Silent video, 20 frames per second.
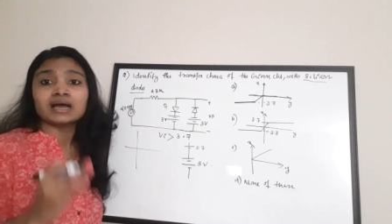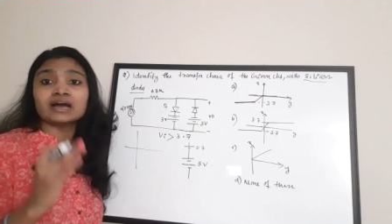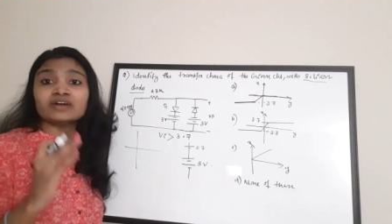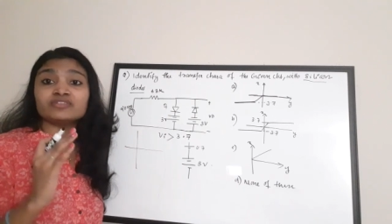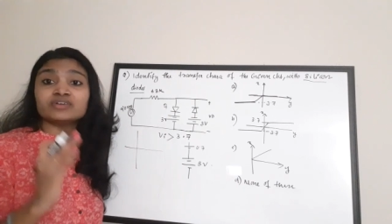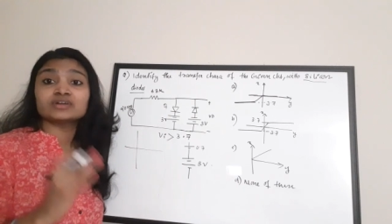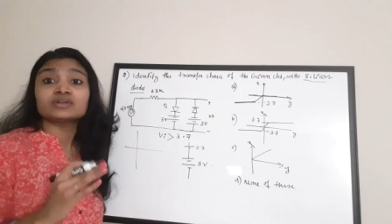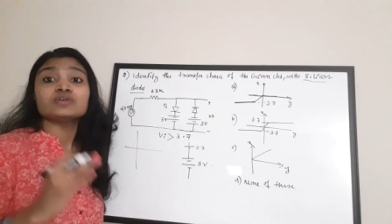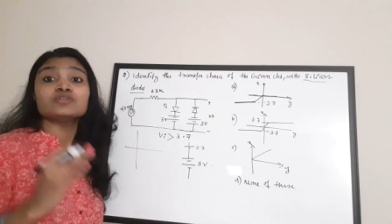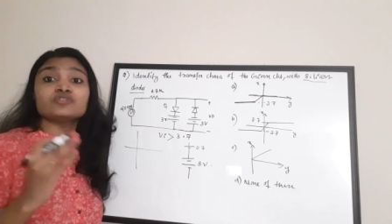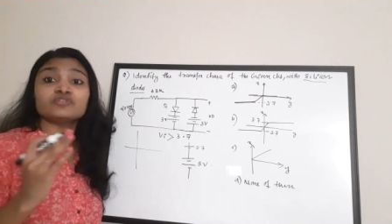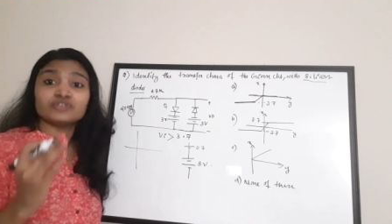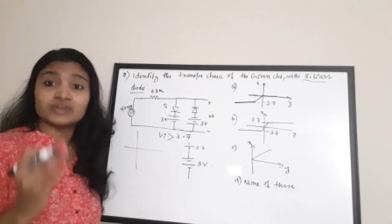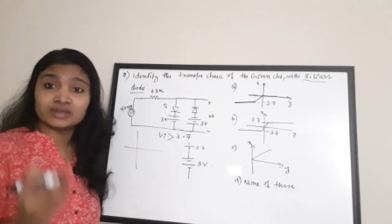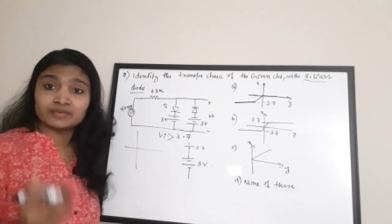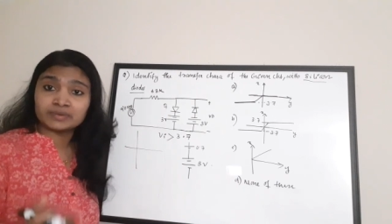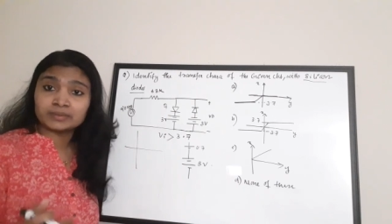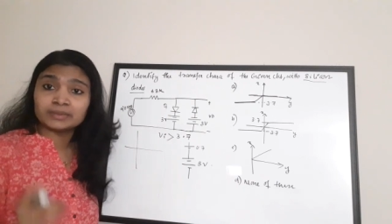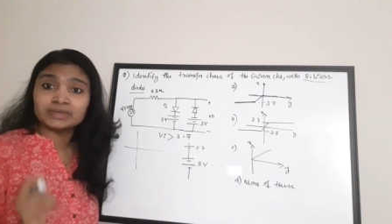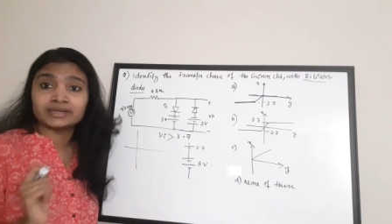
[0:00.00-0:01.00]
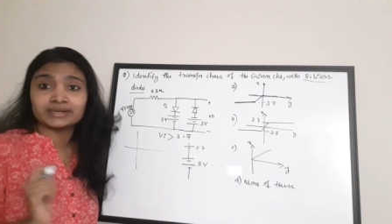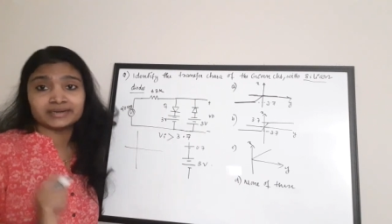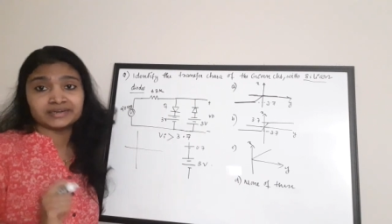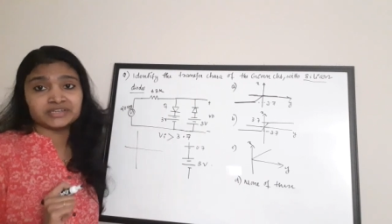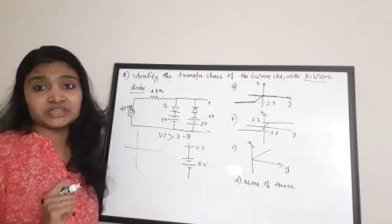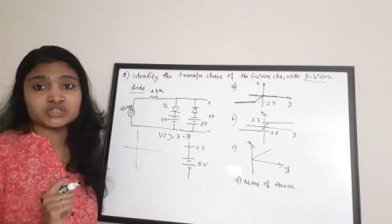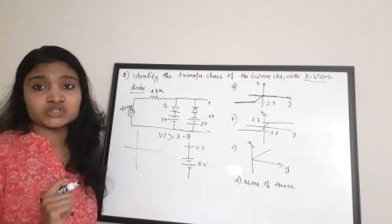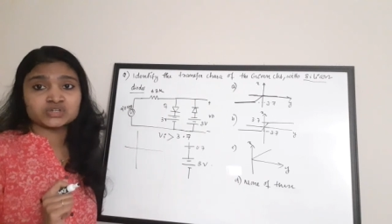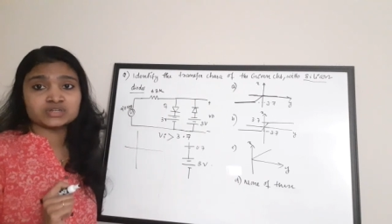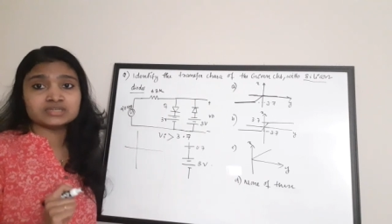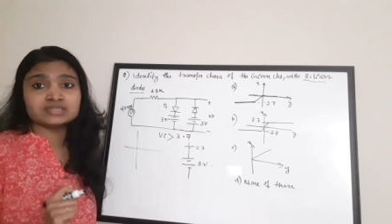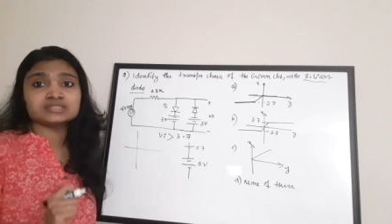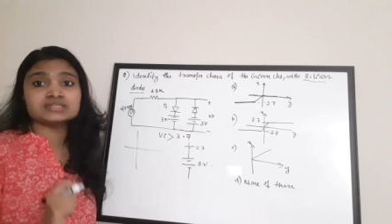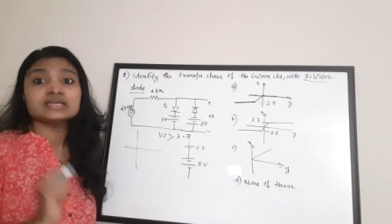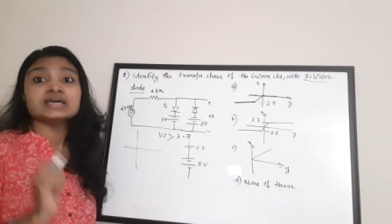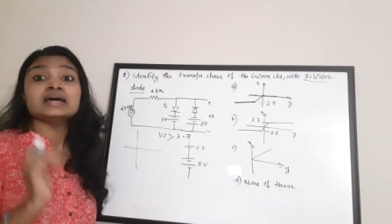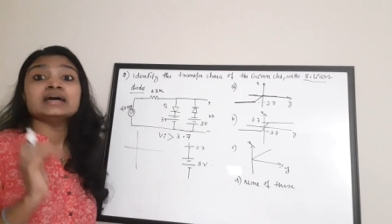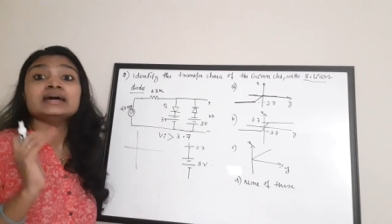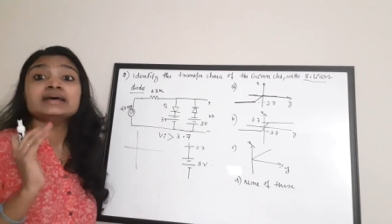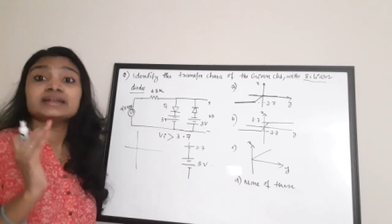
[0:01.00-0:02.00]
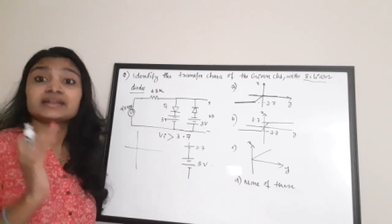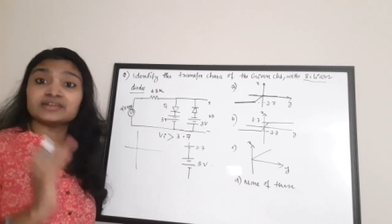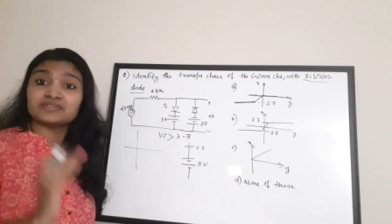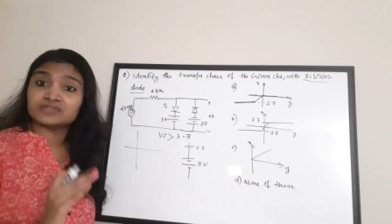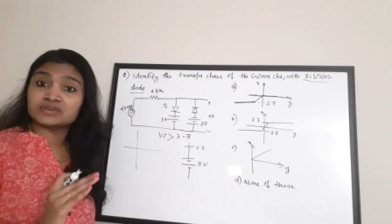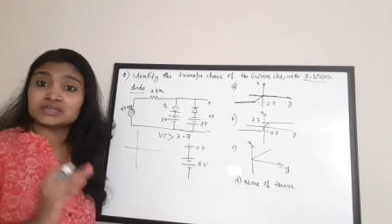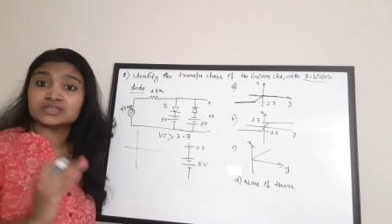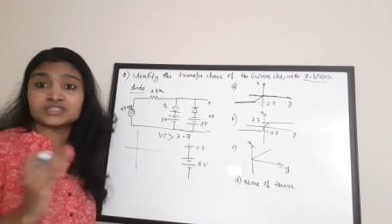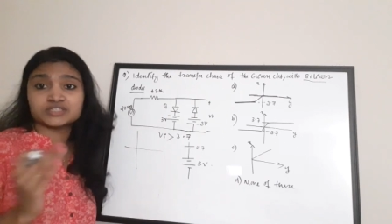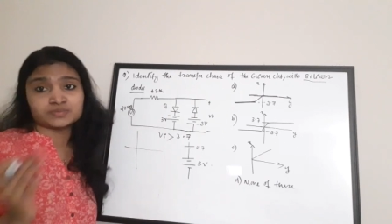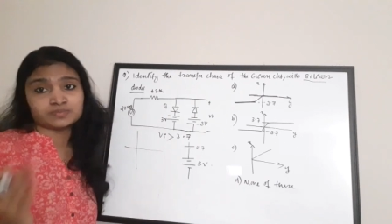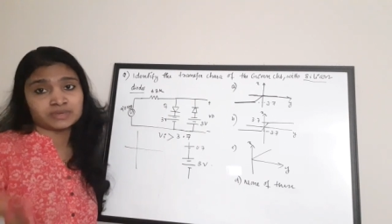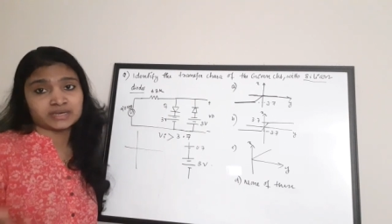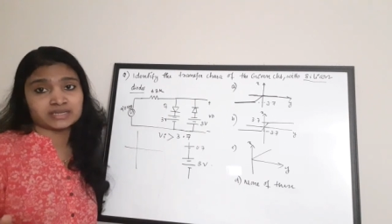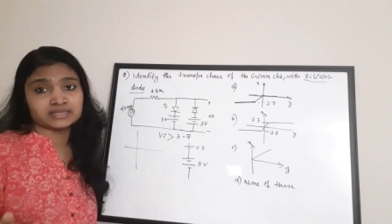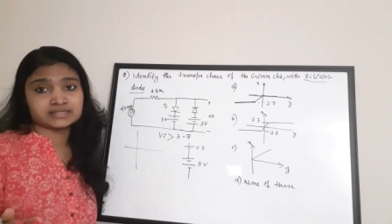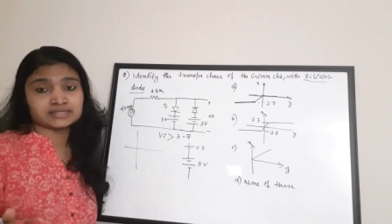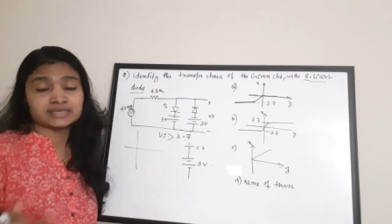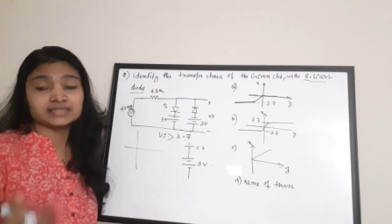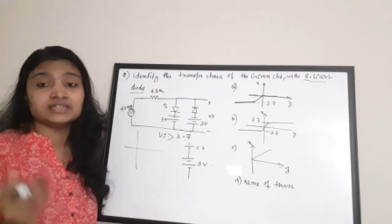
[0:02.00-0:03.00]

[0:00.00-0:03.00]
our favorable condition is reverse bias.